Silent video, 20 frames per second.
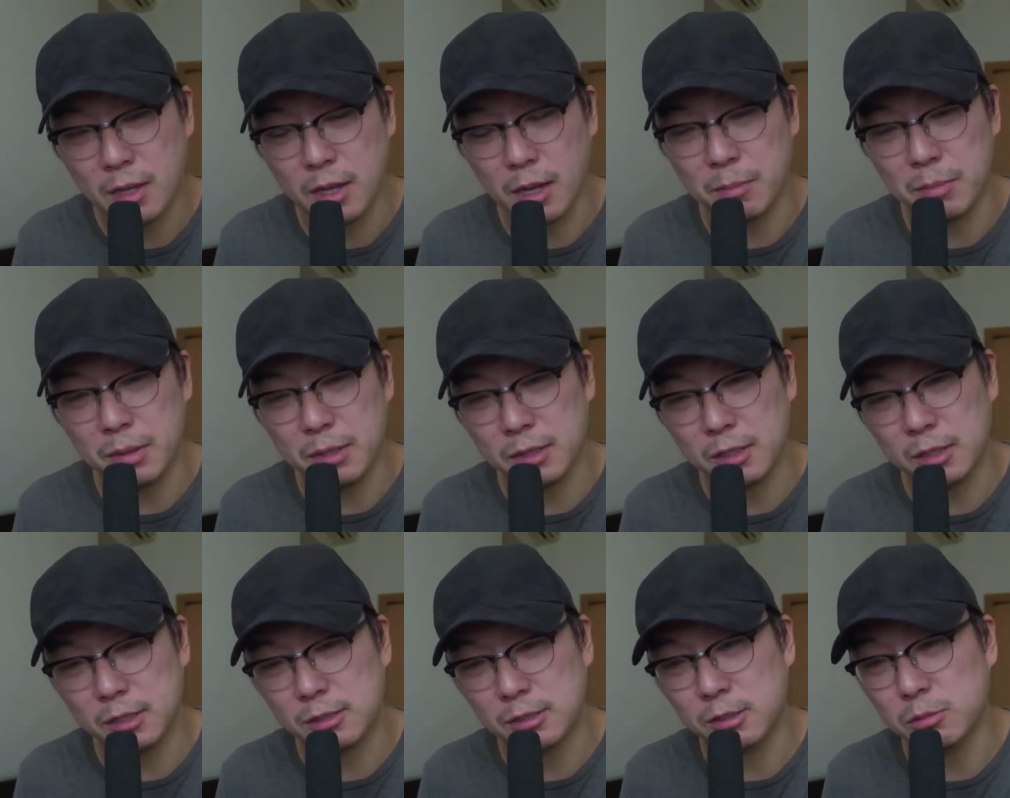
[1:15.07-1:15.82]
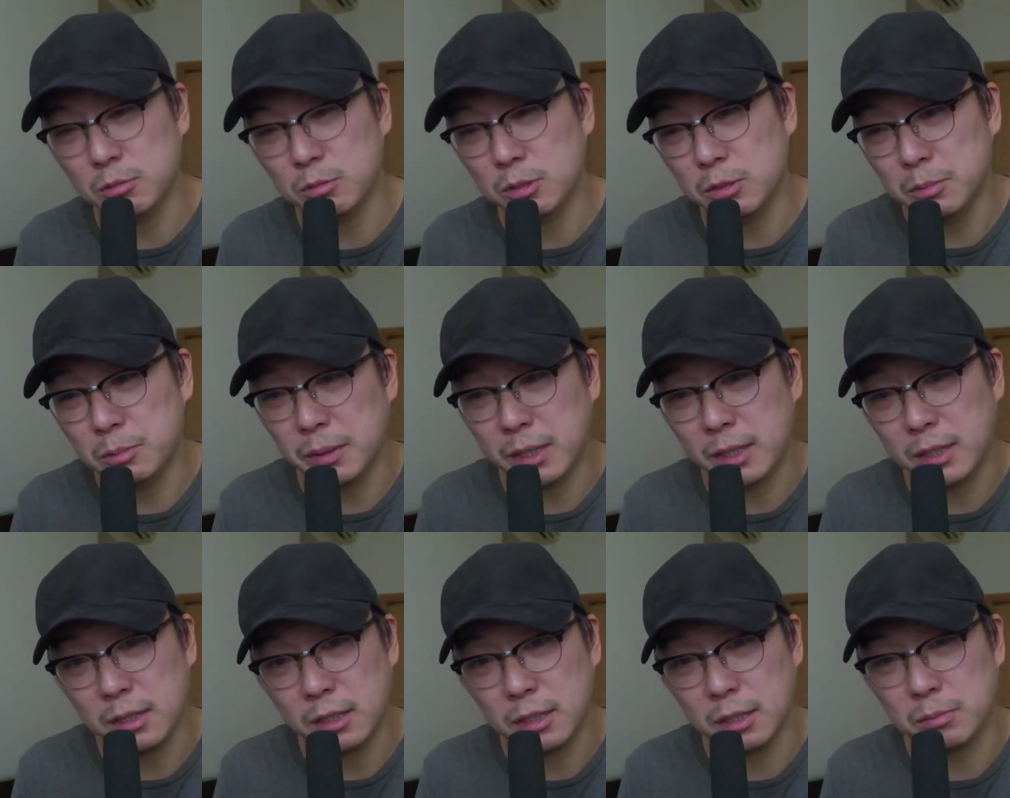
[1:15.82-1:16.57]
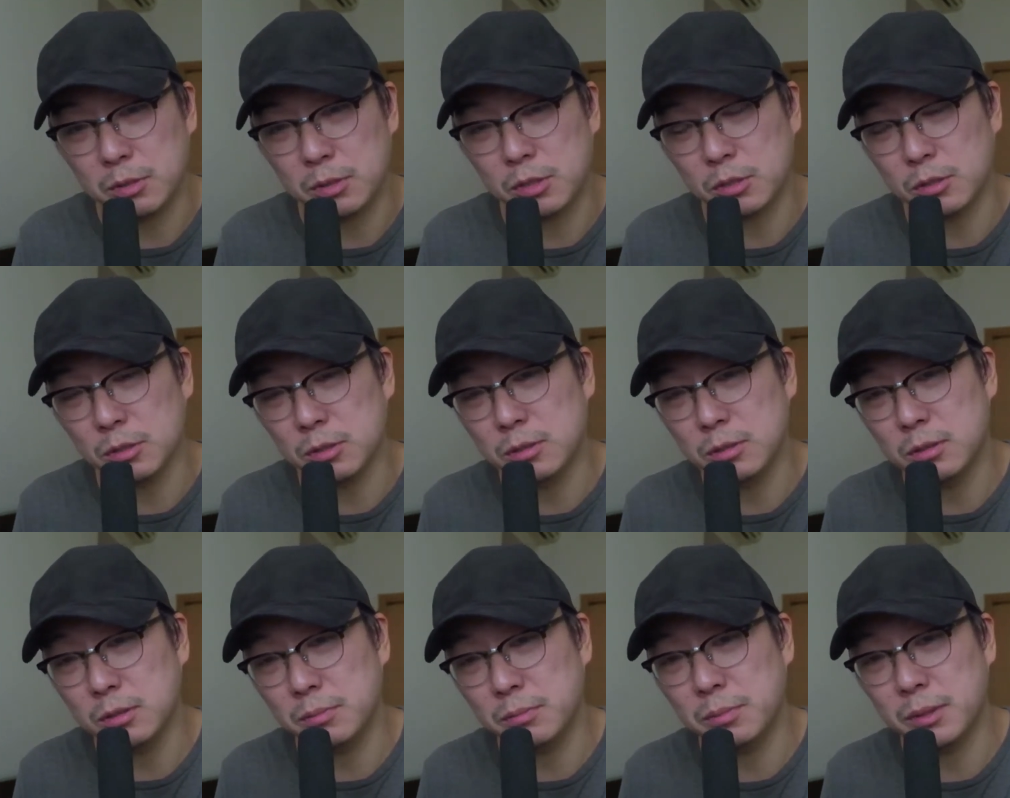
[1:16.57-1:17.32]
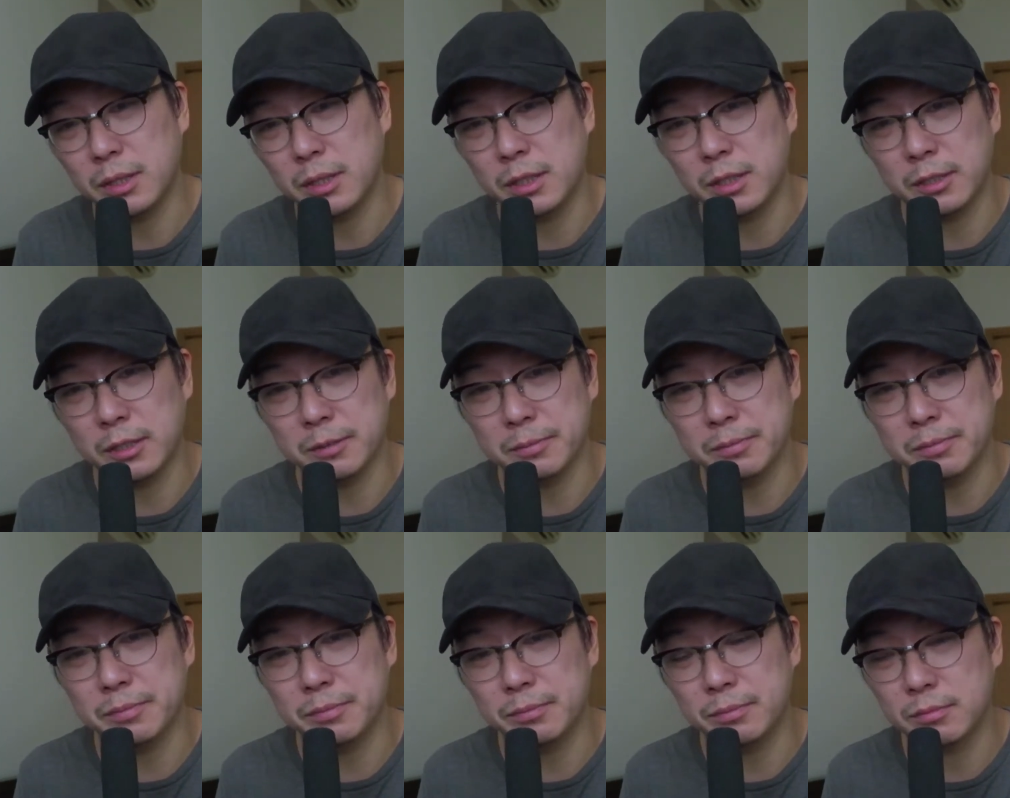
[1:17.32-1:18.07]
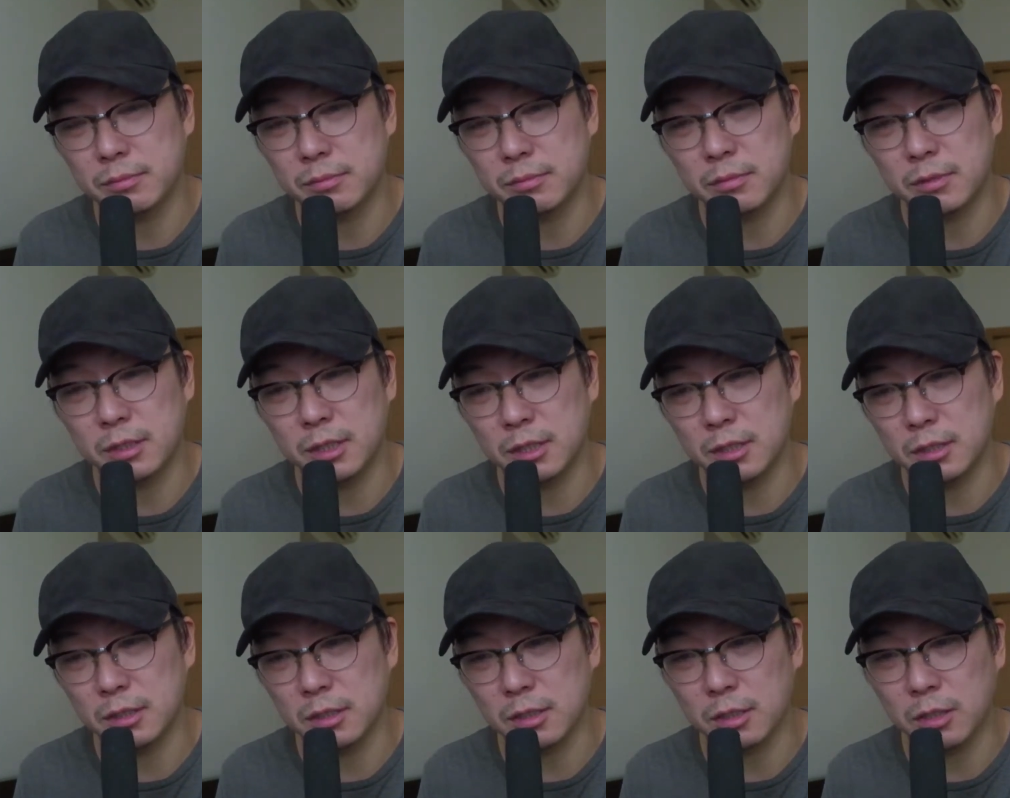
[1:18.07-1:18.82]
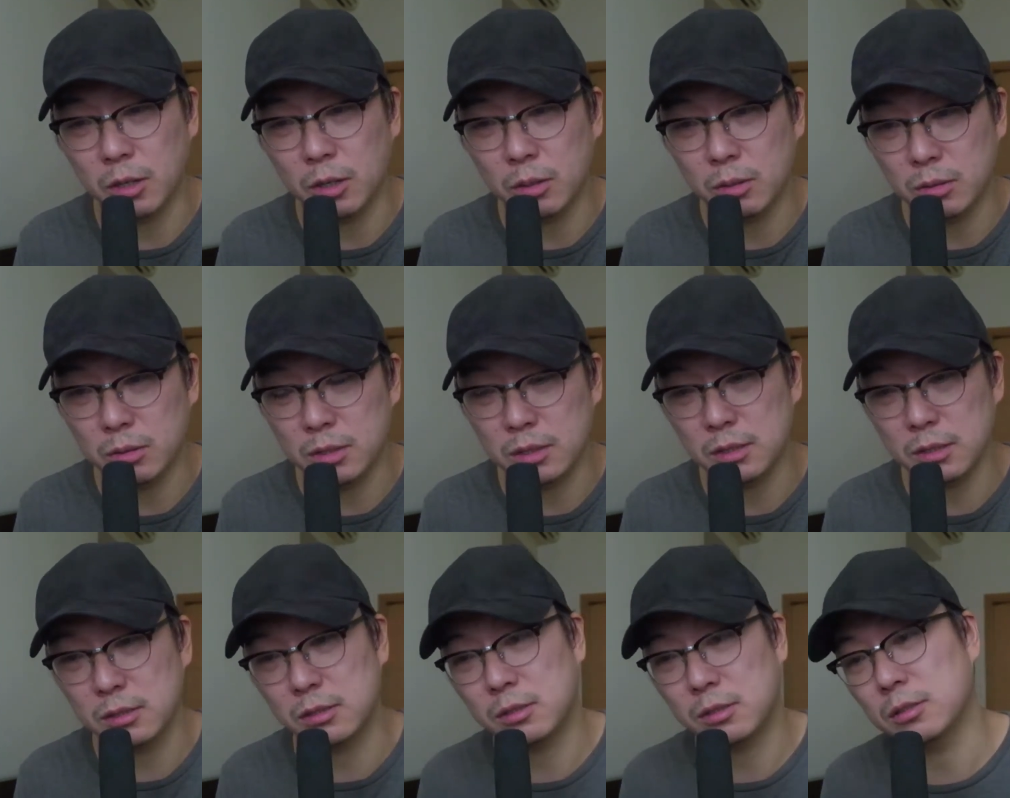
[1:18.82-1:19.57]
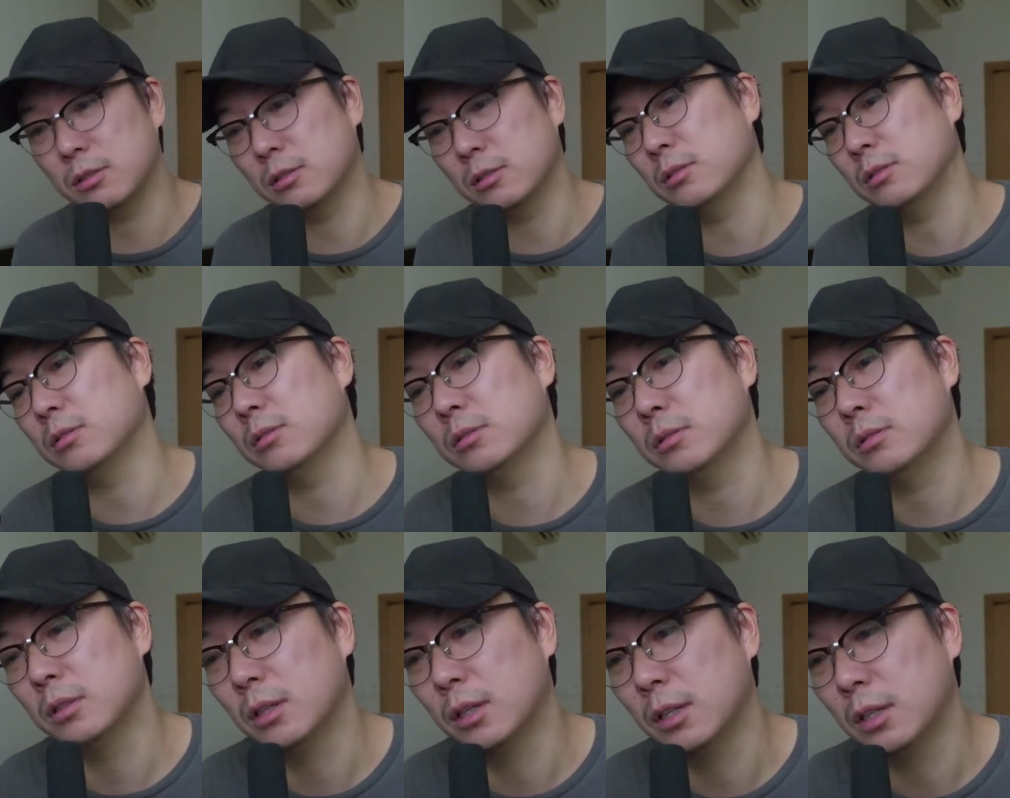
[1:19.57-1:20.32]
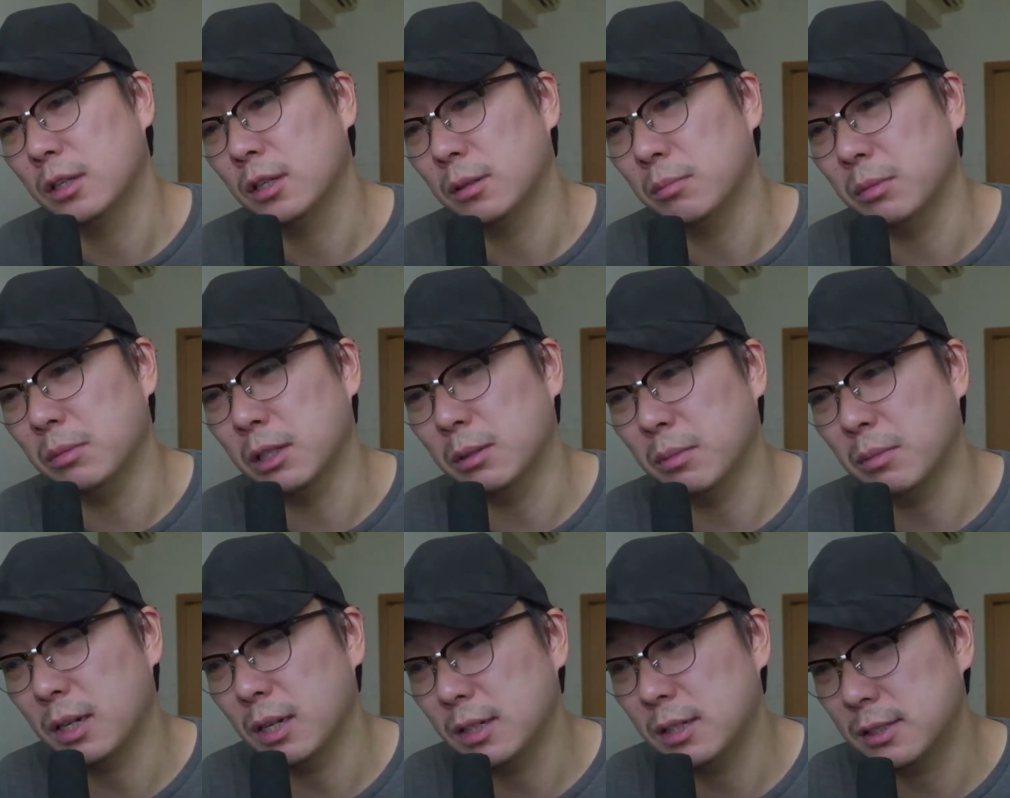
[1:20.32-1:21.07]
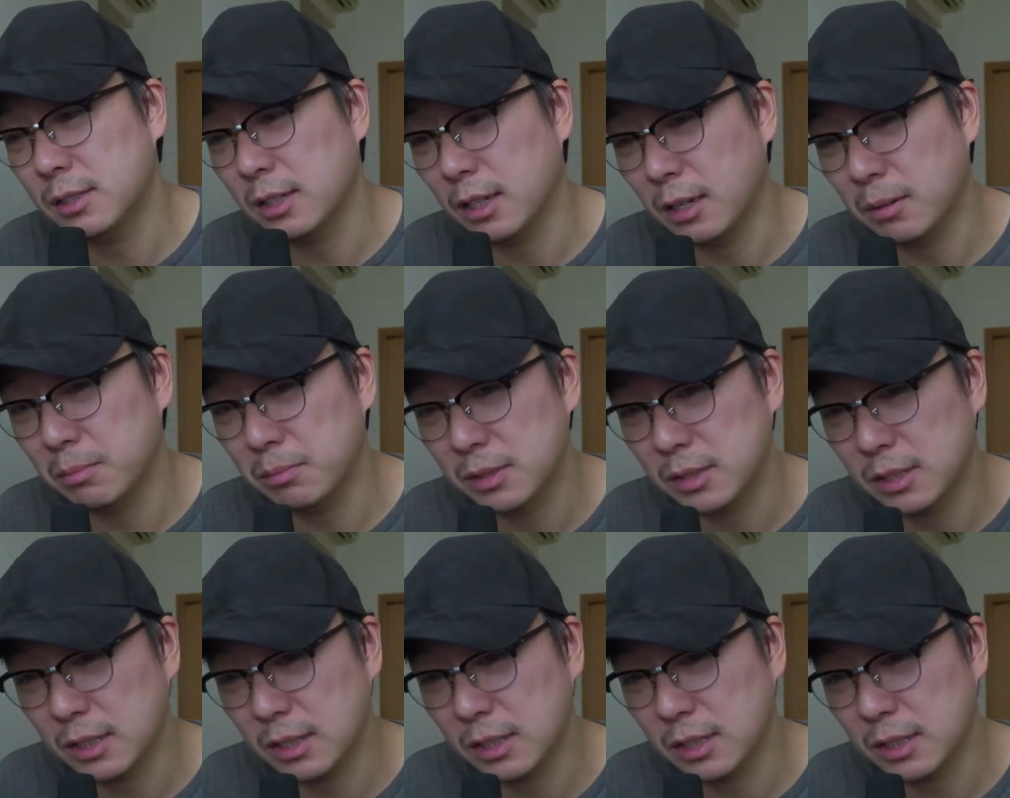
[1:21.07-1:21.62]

I mean, there still will be, I'm sure, but the goal is to minimize the ums and